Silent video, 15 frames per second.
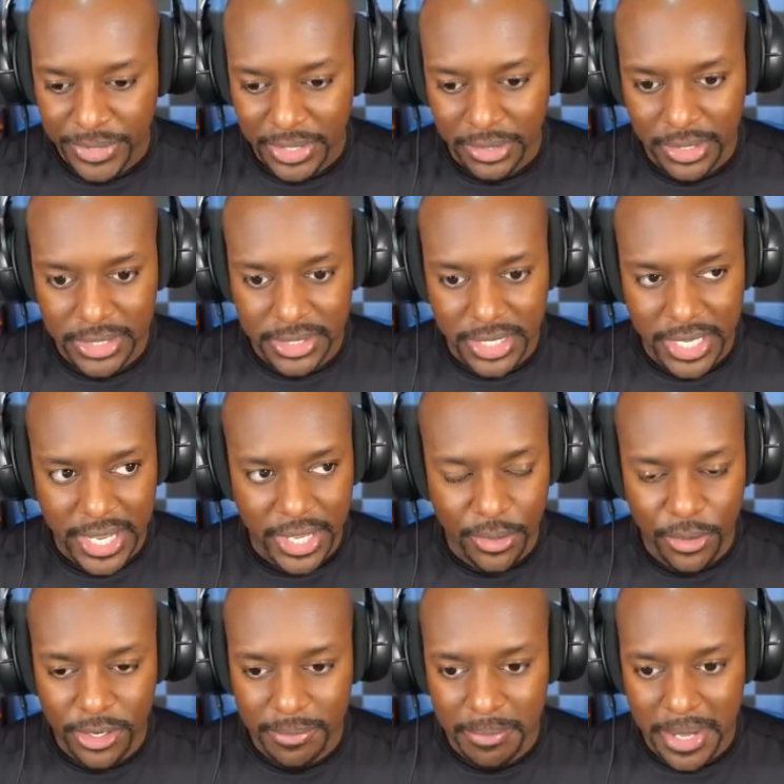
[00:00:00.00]
Let's head
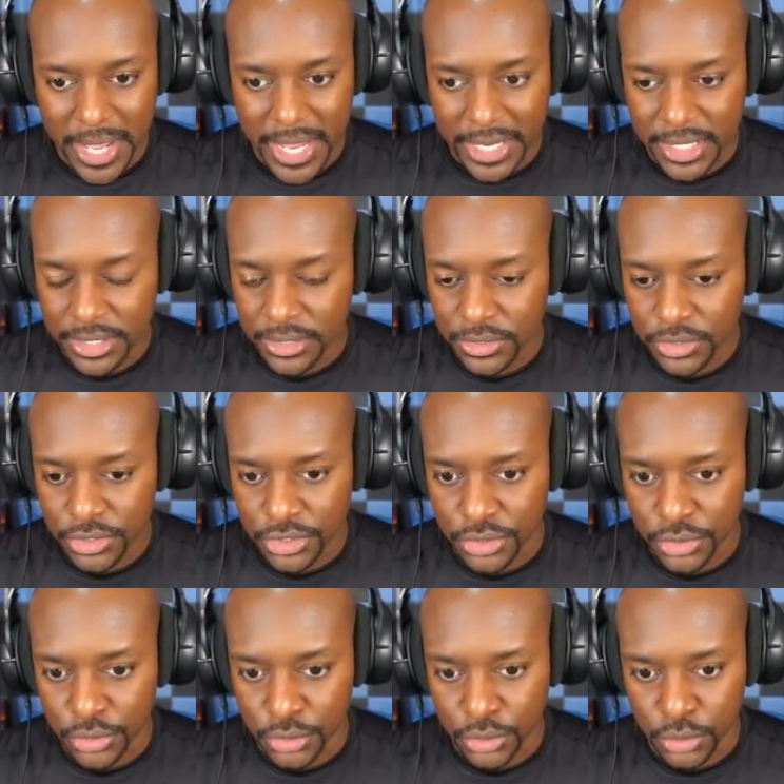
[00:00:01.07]
on back
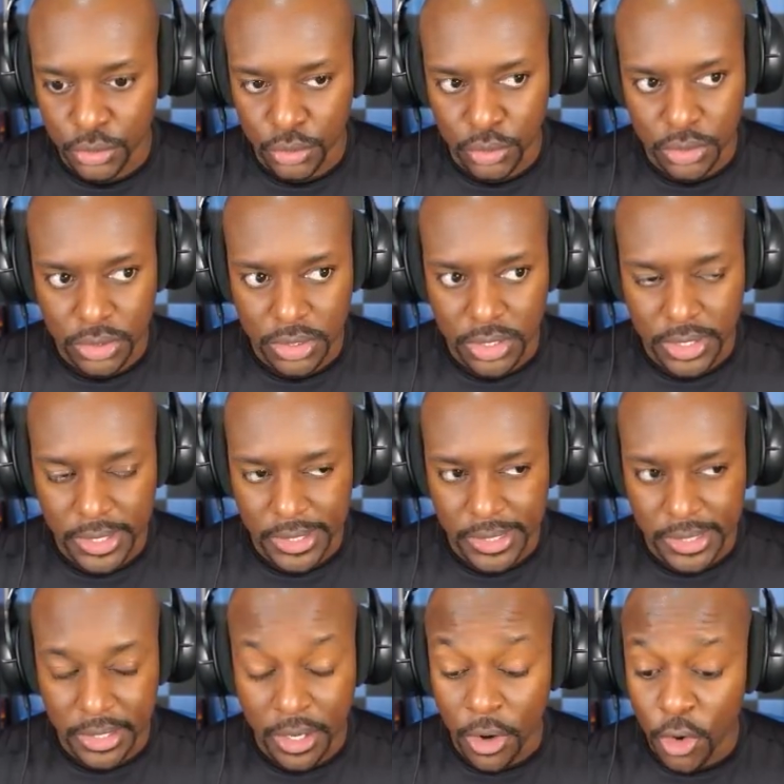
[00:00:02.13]
to
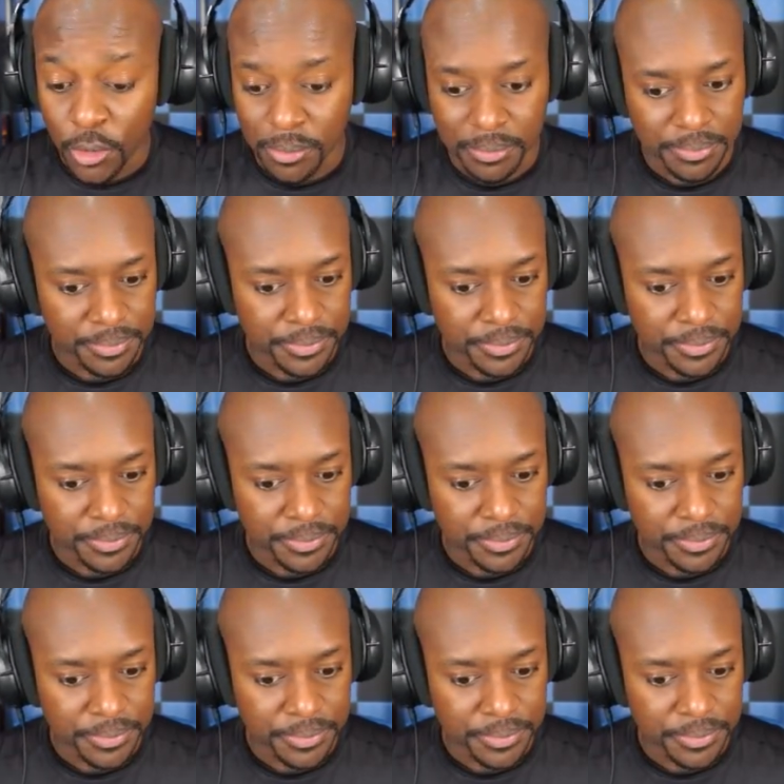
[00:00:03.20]
home.